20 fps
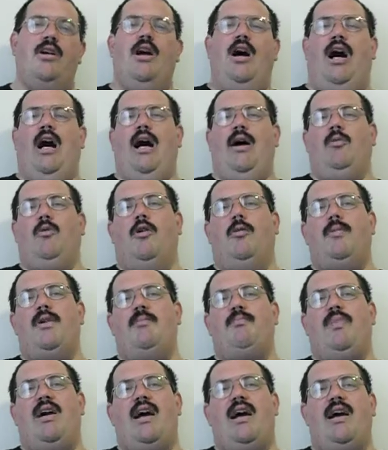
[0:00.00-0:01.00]
I will be
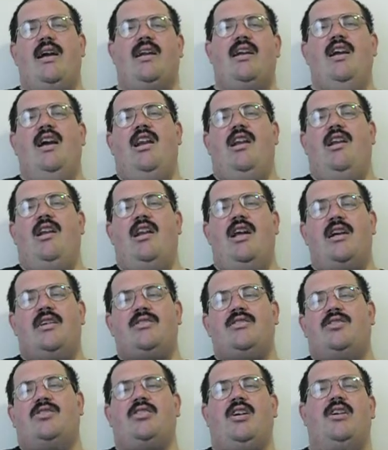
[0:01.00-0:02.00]
back
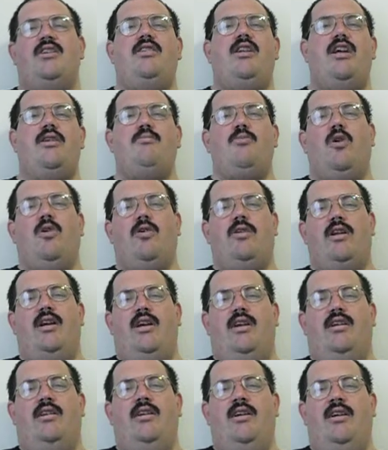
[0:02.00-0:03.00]
next Sunday morning.